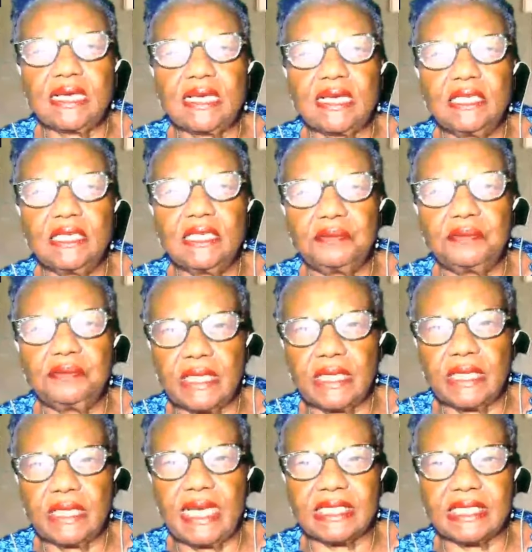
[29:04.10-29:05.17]
broadcast to
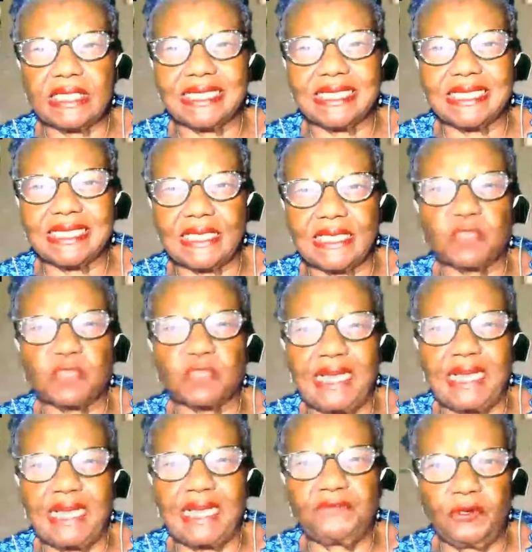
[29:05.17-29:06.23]
6
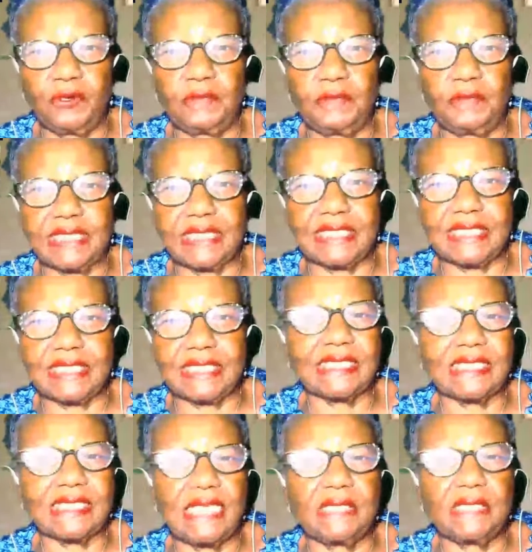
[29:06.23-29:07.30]
platforms at the same
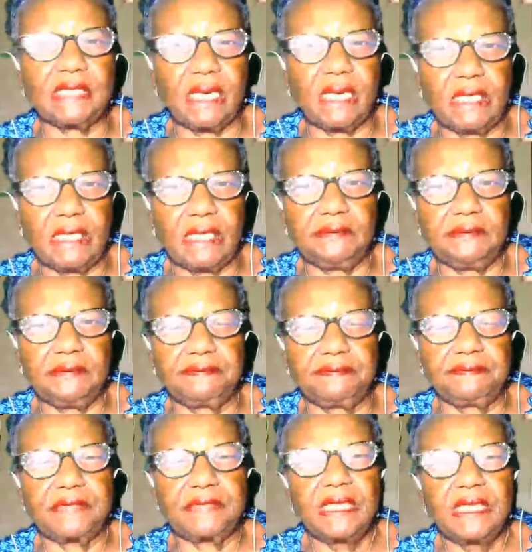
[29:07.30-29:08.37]
time.
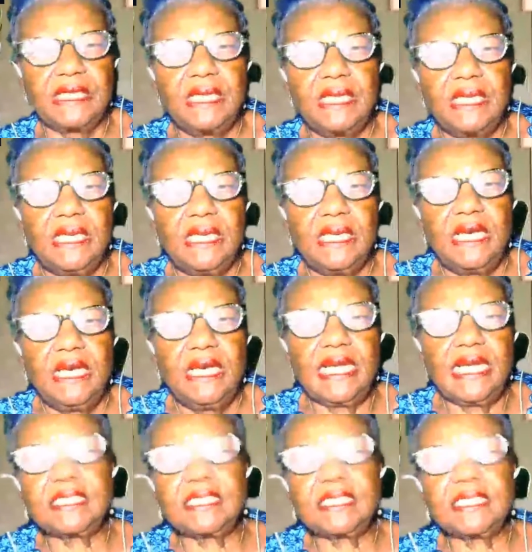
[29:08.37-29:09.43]
Now,
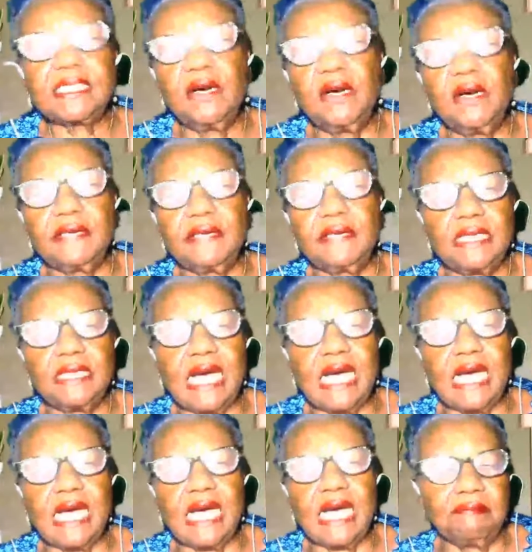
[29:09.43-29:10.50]
tomorrow night, I
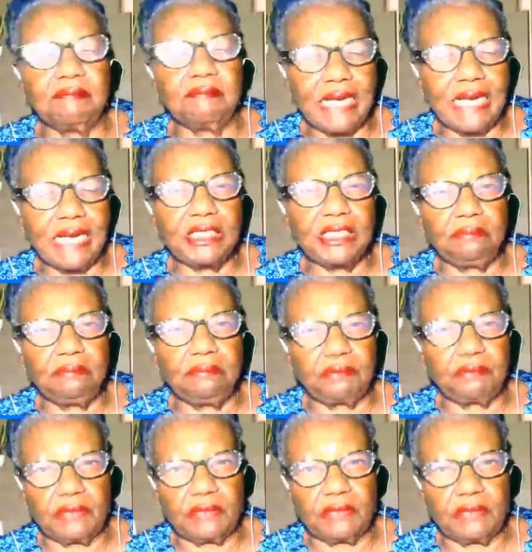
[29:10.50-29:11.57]
might
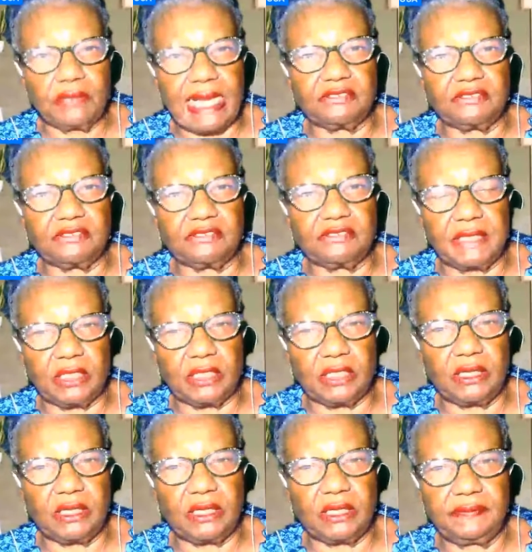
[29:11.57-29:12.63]
broadcast from this one,
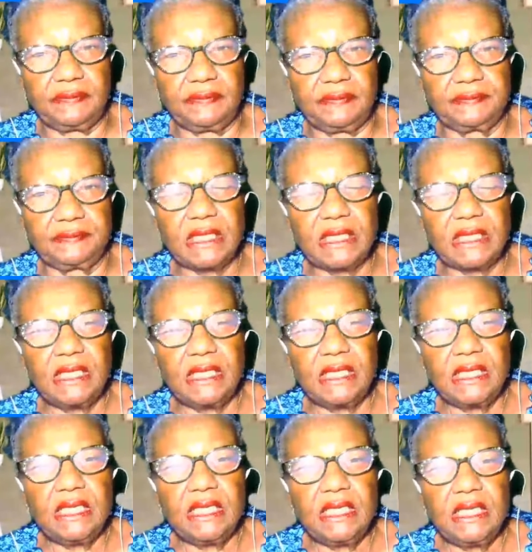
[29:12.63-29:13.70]

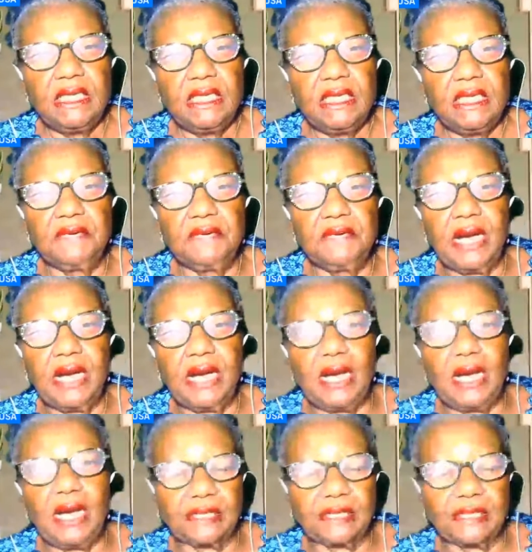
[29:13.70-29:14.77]
but
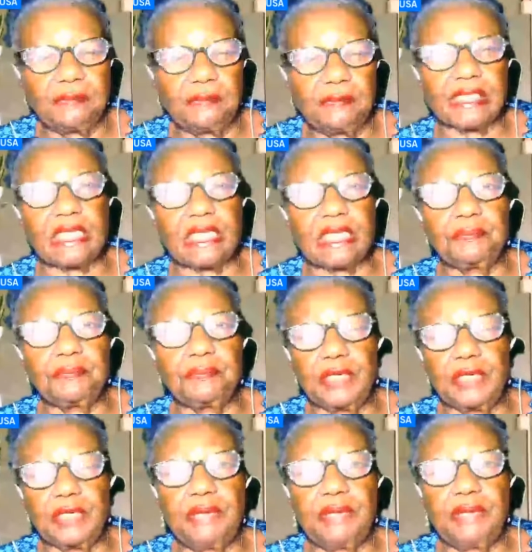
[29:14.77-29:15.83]
because I'm bringing
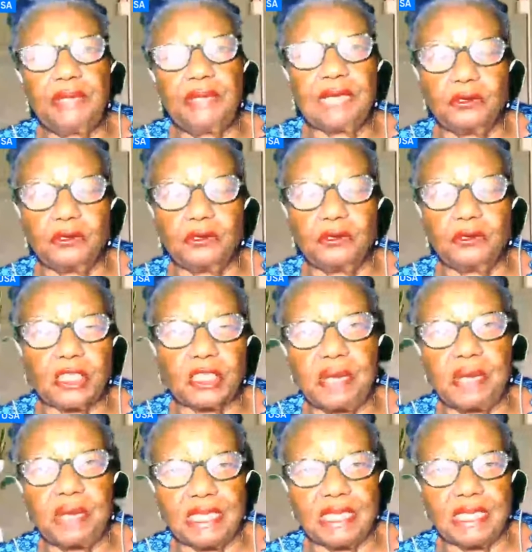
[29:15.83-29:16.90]
back Pearl's
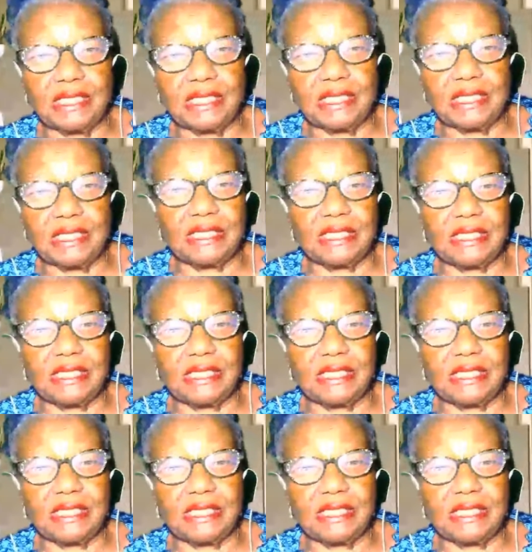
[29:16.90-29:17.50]
Politics.